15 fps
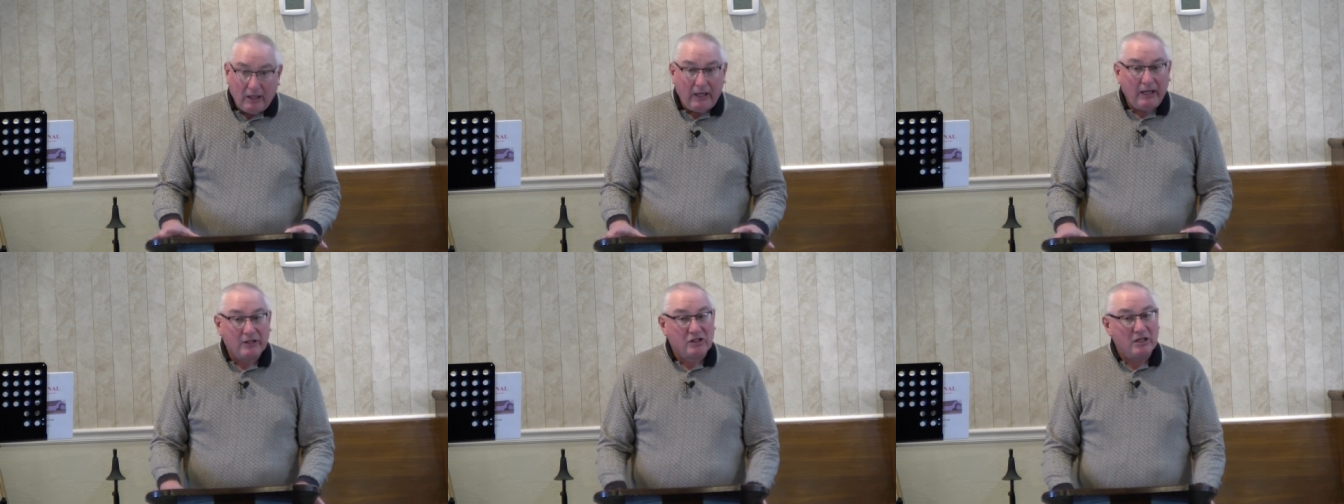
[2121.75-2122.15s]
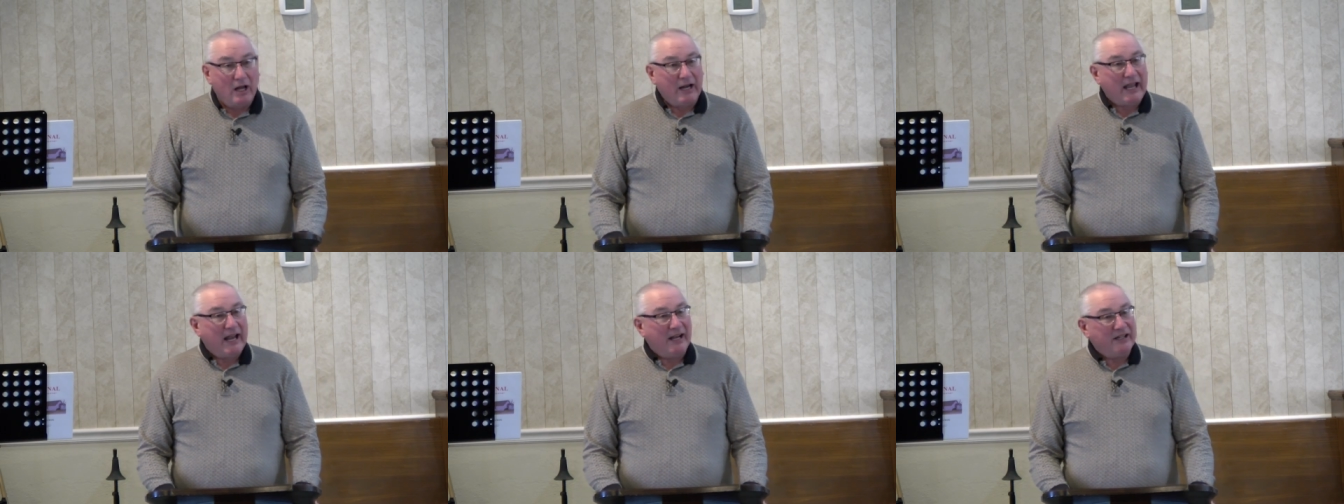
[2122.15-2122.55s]
It's
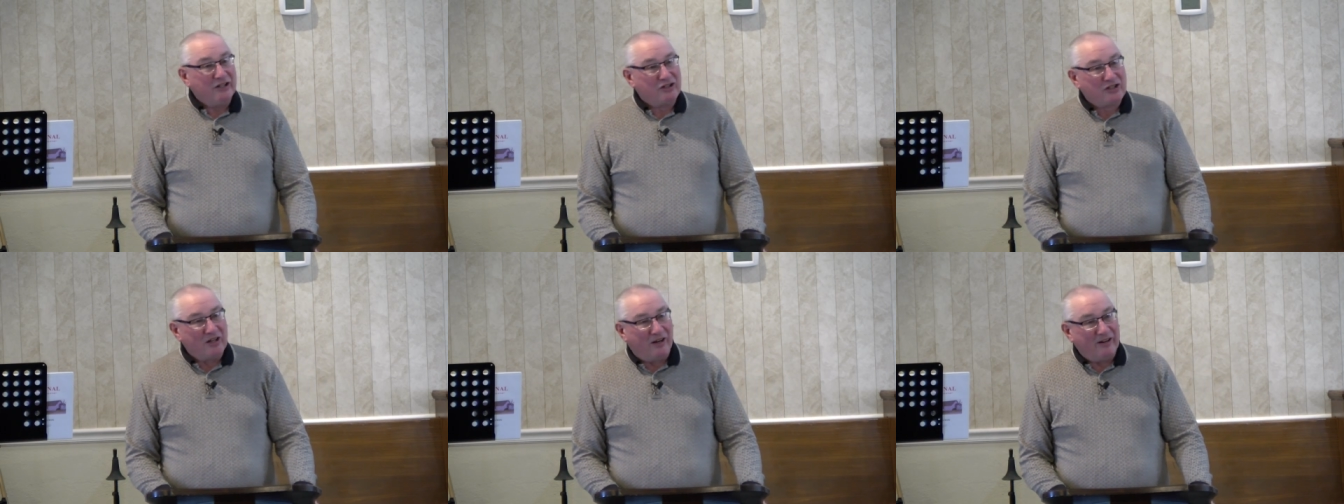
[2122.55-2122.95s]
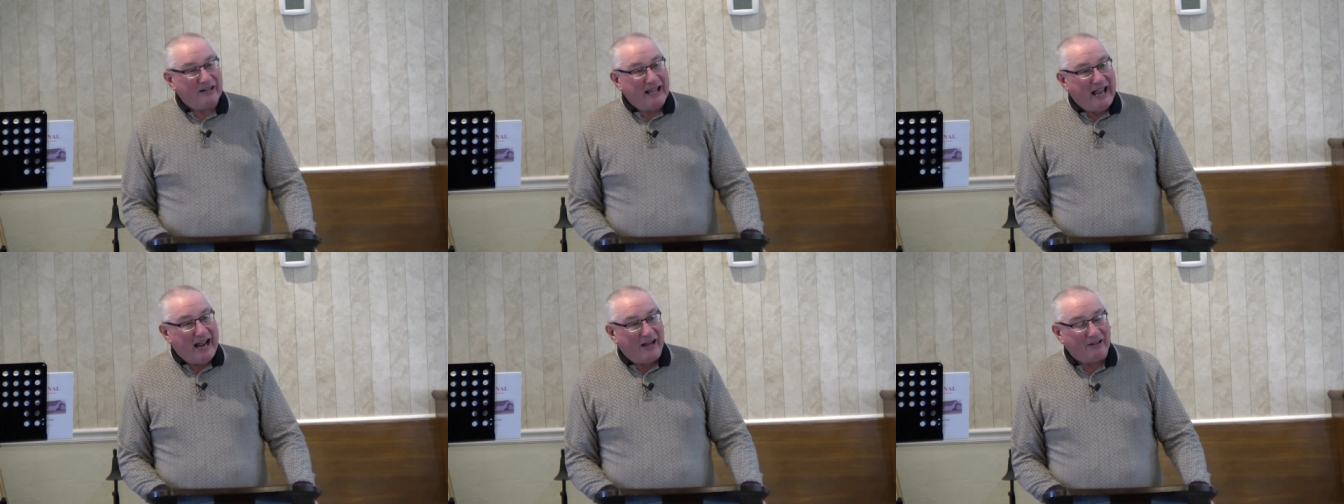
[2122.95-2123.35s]
not how you
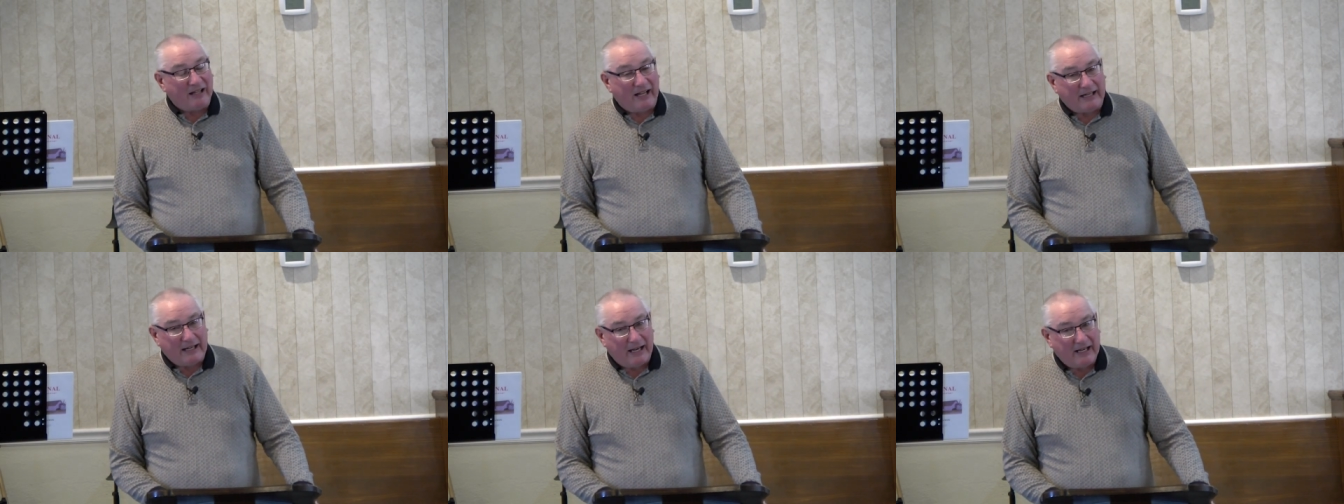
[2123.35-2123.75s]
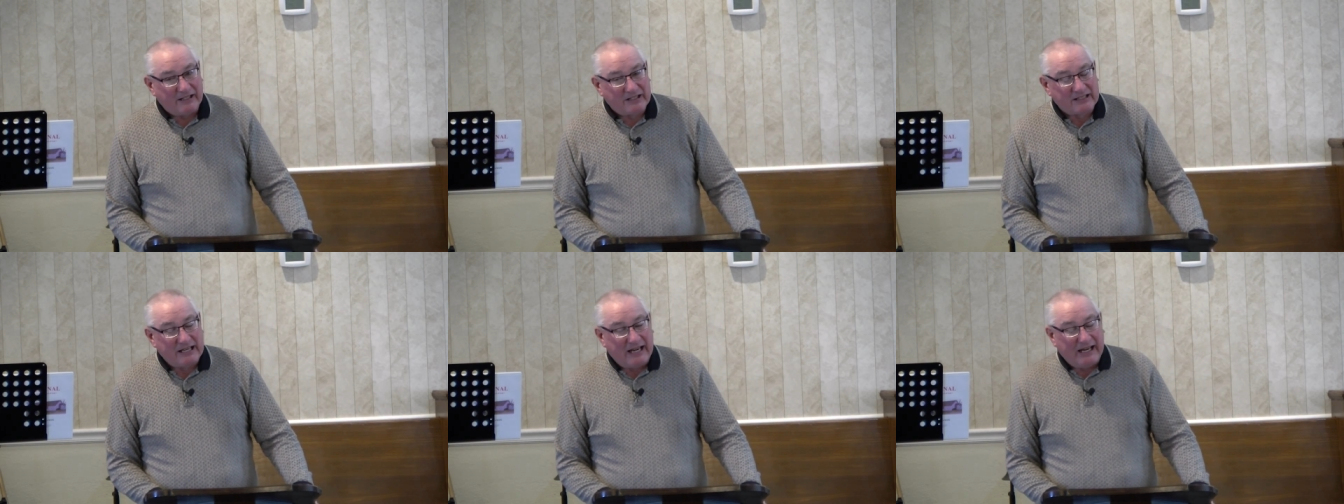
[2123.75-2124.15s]
start out, like I
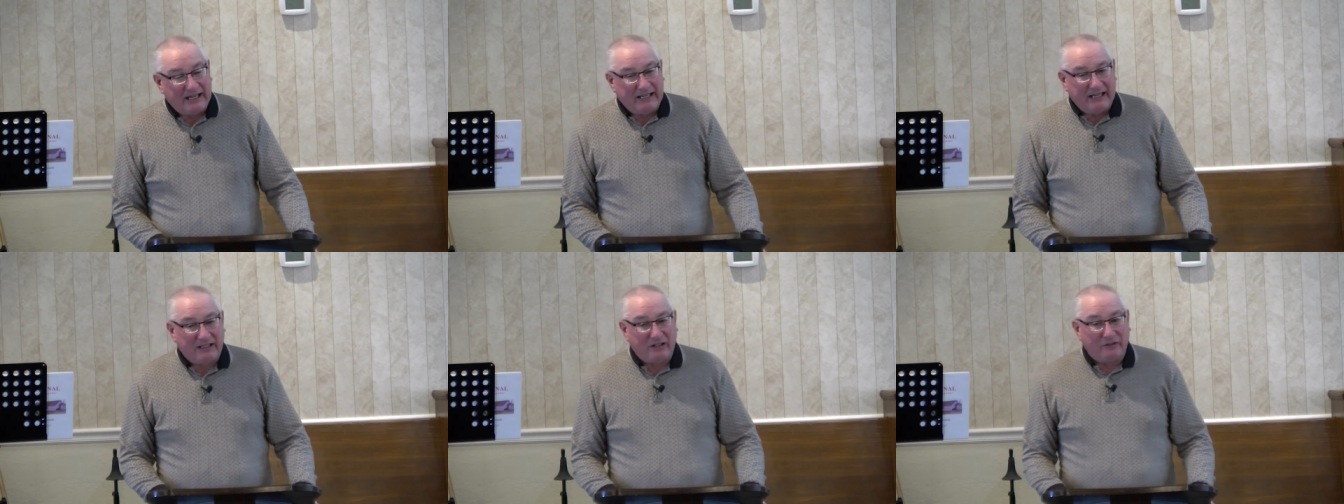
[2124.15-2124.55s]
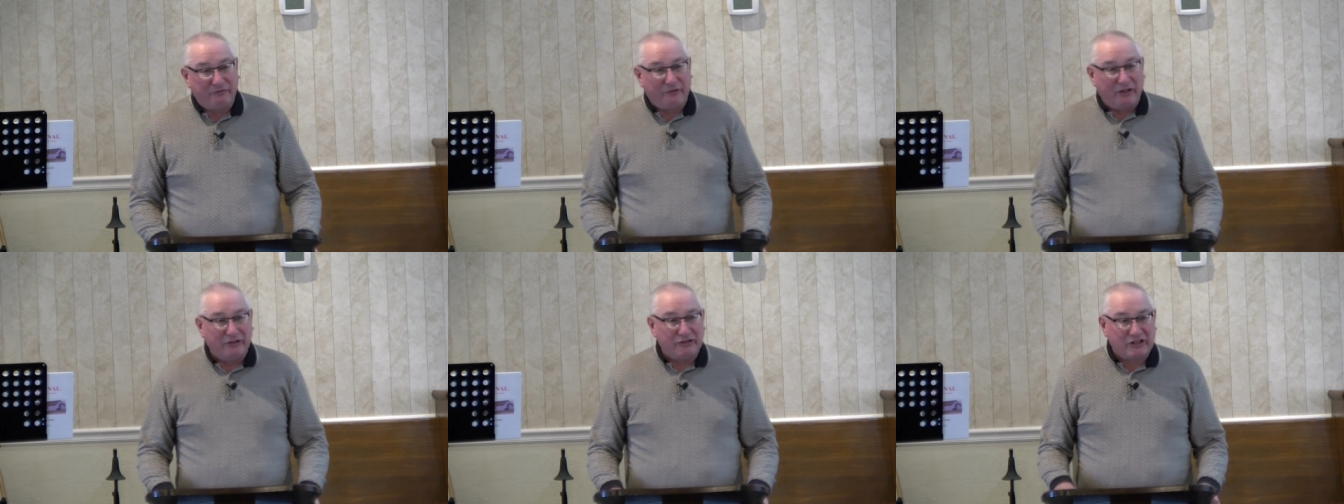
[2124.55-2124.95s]
said at the
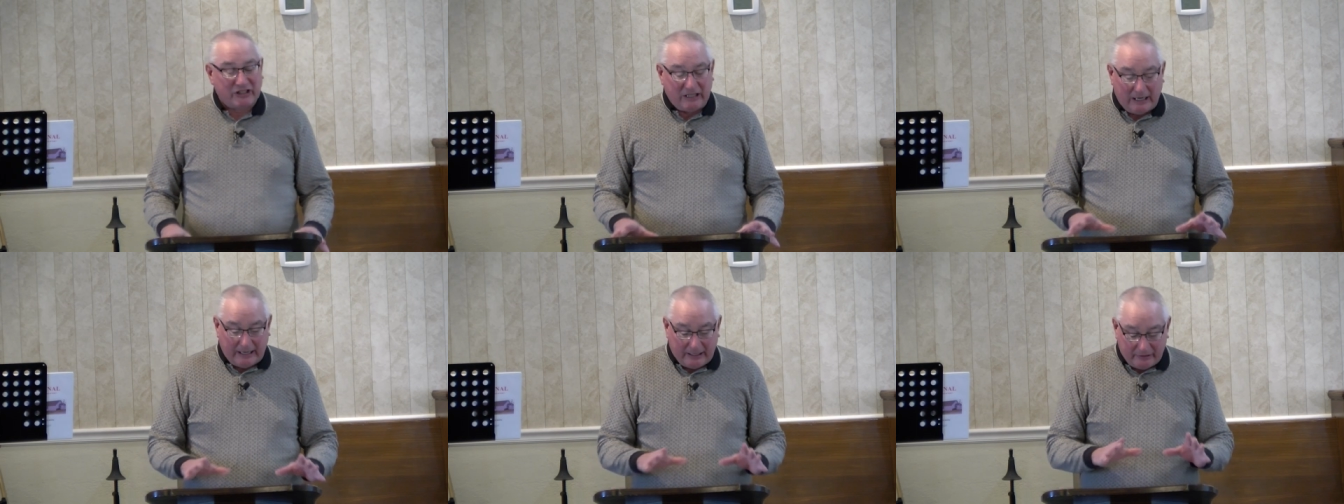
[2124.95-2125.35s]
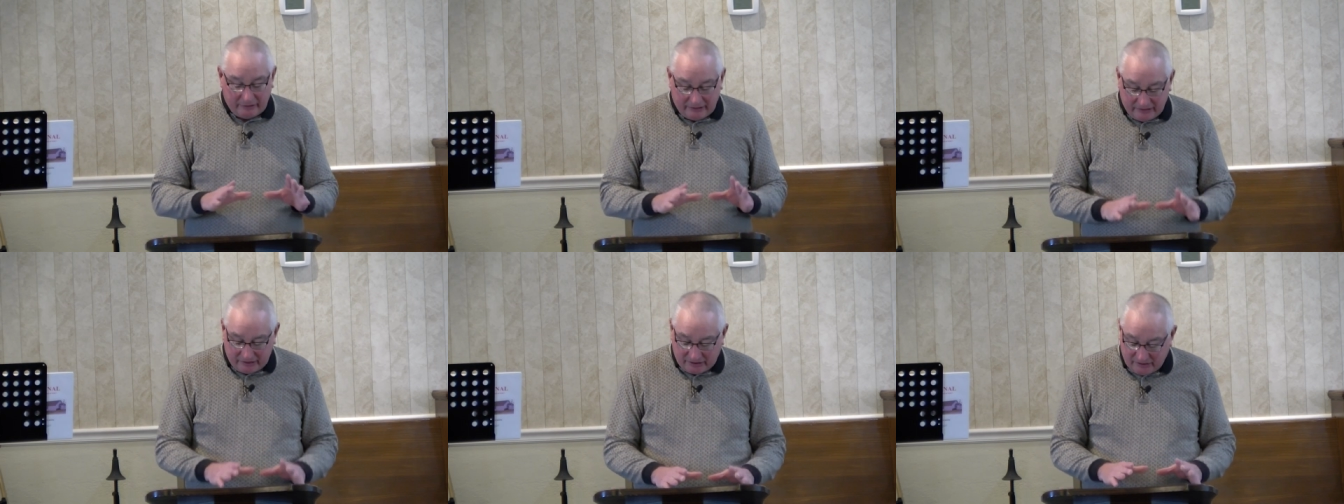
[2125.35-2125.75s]
first there.
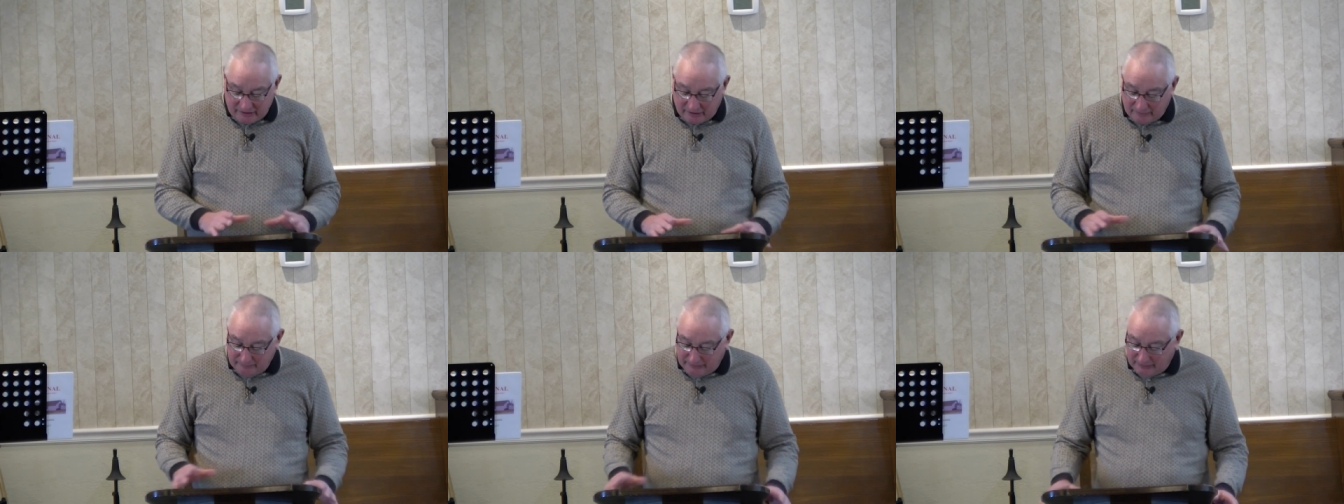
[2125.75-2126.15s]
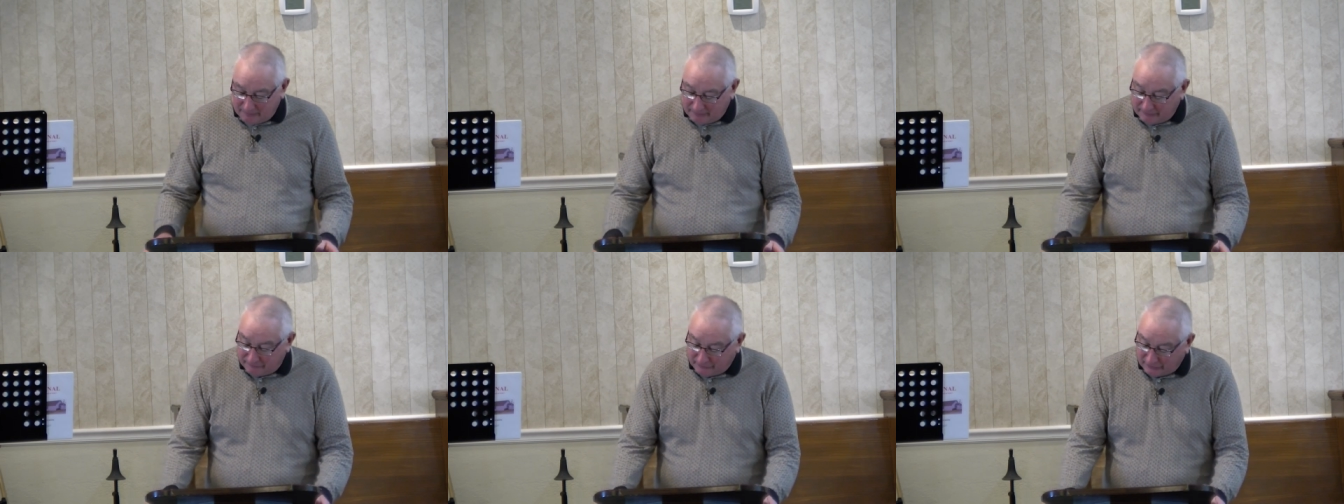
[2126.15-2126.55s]
This is our
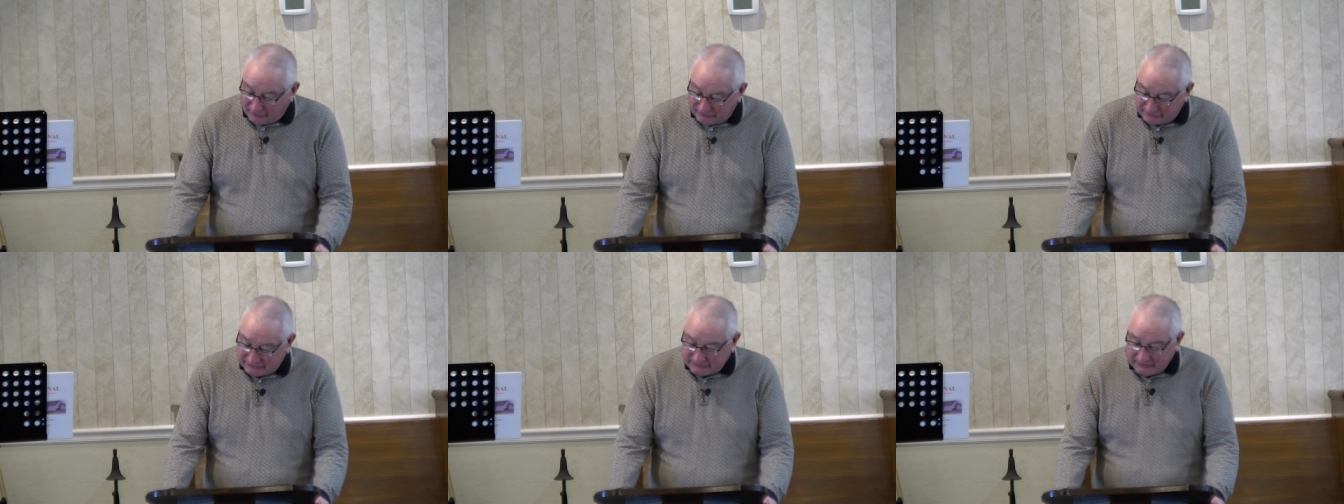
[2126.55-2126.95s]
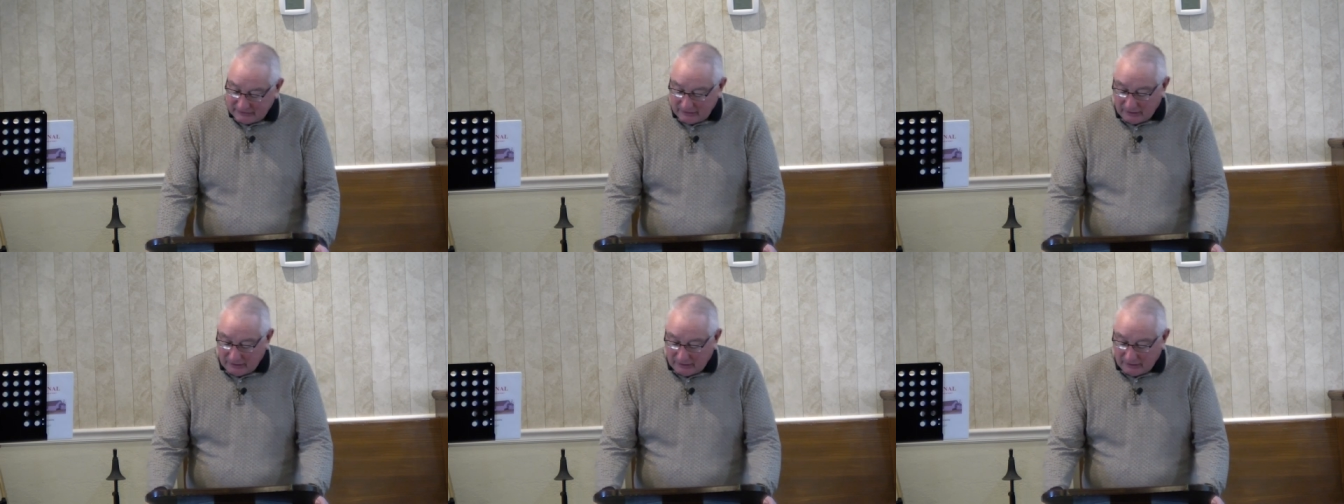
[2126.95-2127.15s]
memory verse.